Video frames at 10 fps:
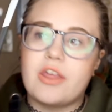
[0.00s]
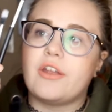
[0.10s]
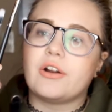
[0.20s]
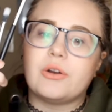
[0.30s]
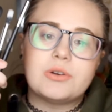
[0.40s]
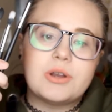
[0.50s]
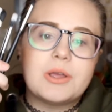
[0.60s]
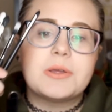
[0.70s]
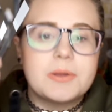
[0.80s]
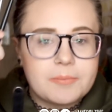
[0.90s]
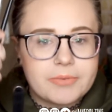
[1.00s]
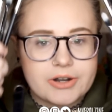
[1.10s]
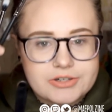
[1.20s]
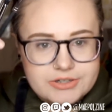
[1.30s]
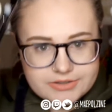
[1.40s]
their own
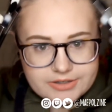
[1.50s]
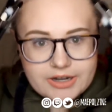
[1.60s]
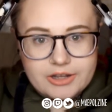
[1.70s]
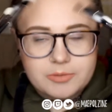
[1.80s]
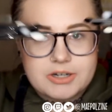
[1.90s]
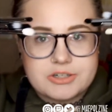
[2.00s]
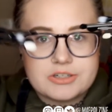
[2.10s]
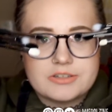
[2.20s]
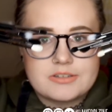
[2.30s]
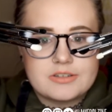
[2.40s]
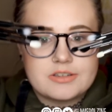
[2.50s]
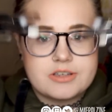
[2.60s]
brushes, identical brushes,